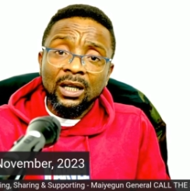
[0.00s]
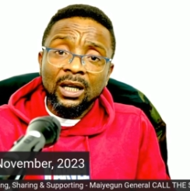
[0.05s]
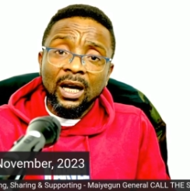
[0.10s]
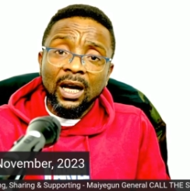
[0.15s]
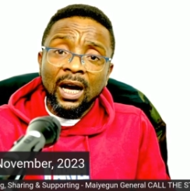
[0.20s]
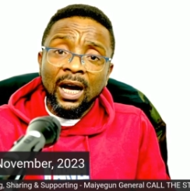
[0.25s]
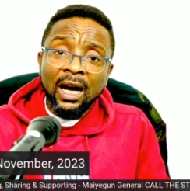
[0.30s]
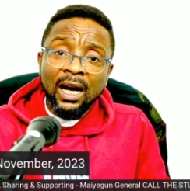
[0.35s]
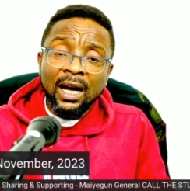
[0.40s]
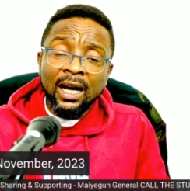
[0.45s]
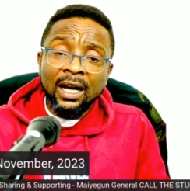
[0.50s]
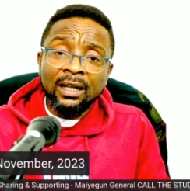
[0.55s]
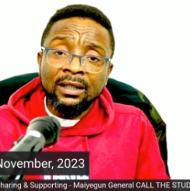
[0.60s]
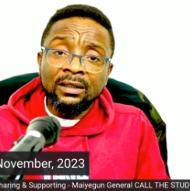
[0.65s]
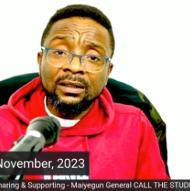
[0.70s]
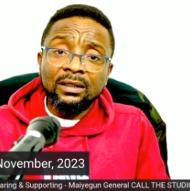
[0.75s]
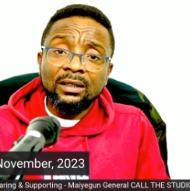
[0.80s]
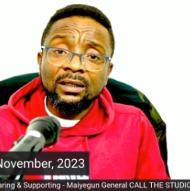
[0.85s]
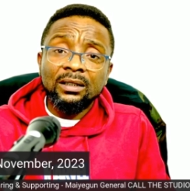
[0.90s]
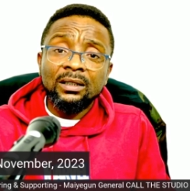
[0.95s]

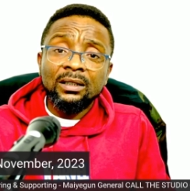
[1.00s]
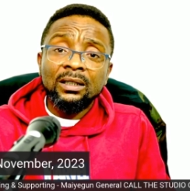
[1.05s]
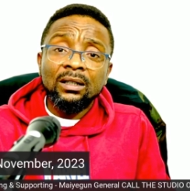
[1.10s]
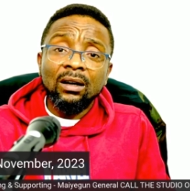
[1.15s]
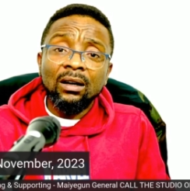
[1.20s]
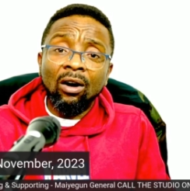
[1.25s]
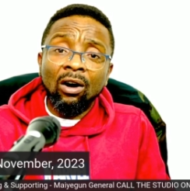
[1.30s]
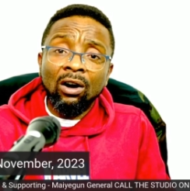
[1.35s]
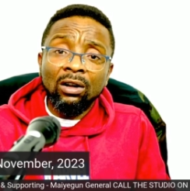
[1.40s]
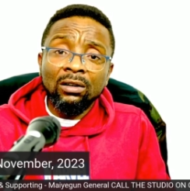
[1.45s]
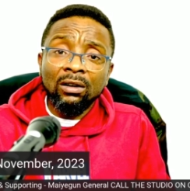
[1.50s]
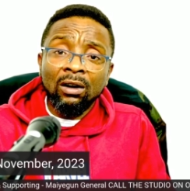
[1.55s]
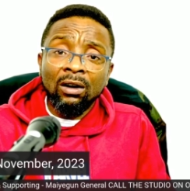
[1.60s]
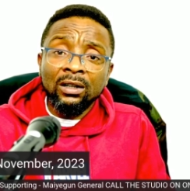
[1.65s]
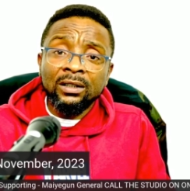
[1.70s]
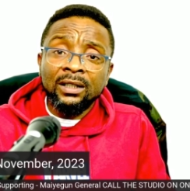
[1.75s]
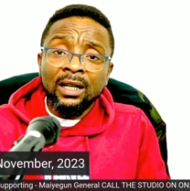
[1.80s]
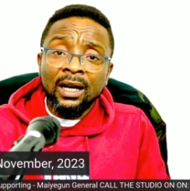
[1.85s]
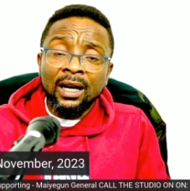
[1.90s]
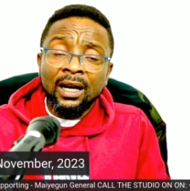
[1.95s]
And all
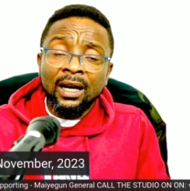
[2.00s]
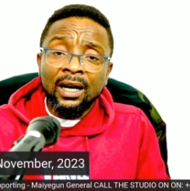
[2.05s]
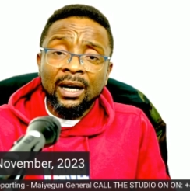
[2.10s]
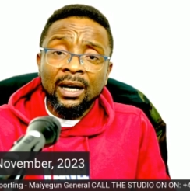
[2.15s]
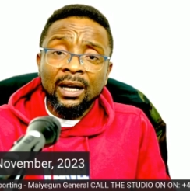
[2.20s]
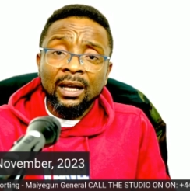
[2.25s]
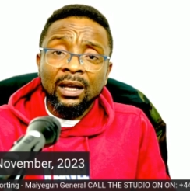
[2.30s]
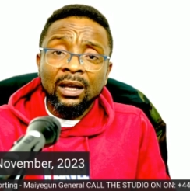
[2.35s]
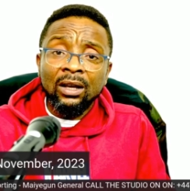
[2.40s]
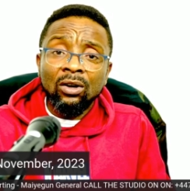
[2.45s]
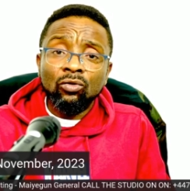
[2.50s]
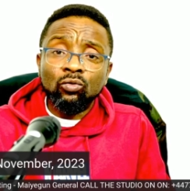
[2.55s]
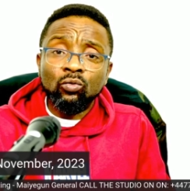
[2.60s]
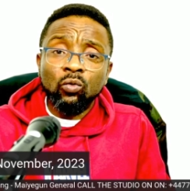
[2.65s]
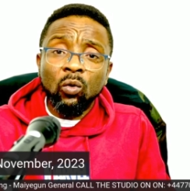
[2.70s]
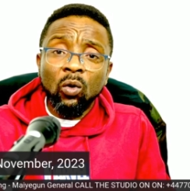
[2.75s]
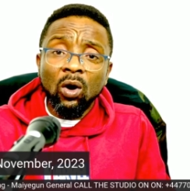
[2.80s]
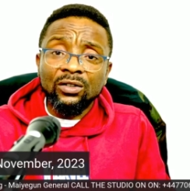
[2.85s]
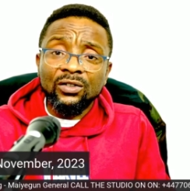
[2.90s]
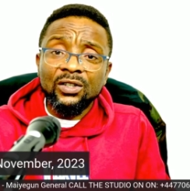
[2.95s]
other
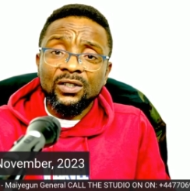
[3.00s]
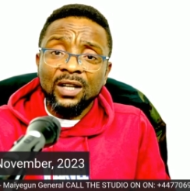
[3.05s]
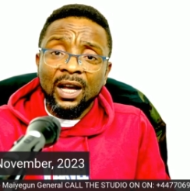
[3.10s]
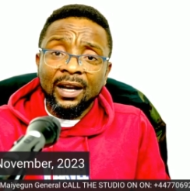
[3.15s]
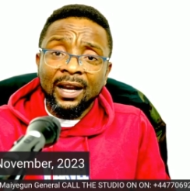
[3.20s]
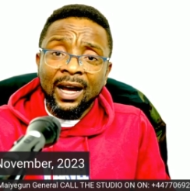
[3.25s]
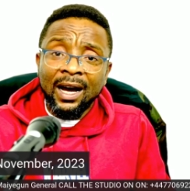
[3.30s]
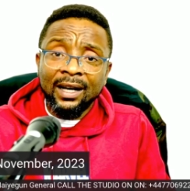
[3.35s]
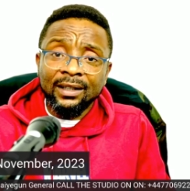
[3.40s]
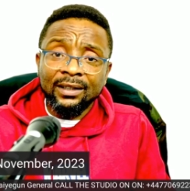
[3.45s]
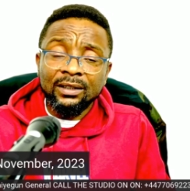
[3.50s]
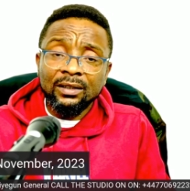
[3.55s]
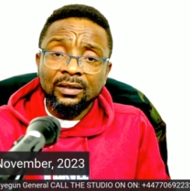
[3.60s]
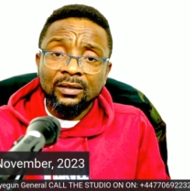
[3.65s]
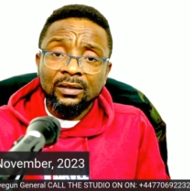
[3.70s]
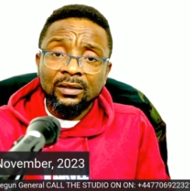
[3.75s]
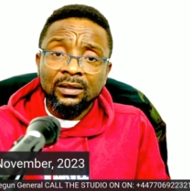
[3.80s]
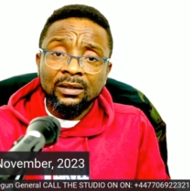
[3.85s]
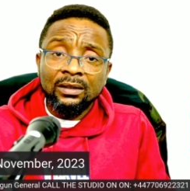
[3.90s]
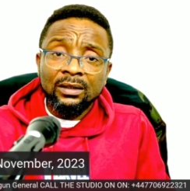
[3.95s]
word salad,
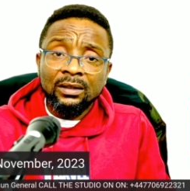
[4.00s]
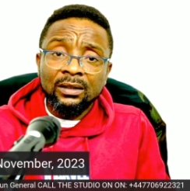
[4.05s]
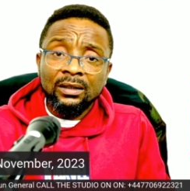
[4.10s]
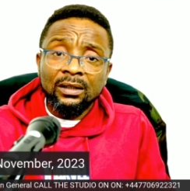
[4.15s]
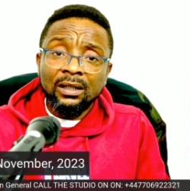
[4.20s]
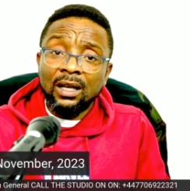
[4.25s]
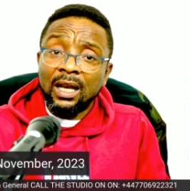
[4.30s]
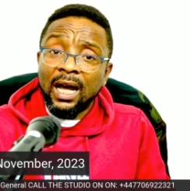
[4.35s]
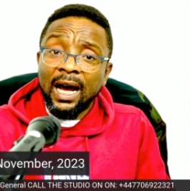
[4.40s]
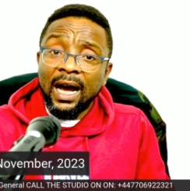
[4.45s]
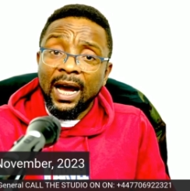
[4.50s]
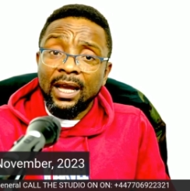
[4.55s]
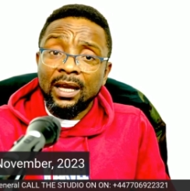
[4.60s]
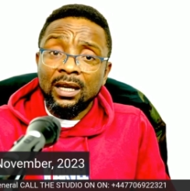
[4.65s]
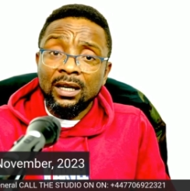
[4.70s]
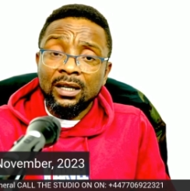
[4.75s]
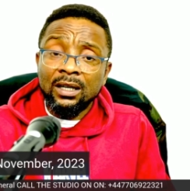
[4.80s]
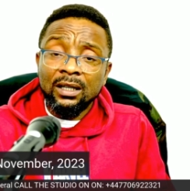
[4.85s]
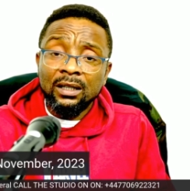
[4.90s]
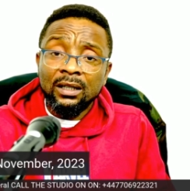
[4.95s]
like,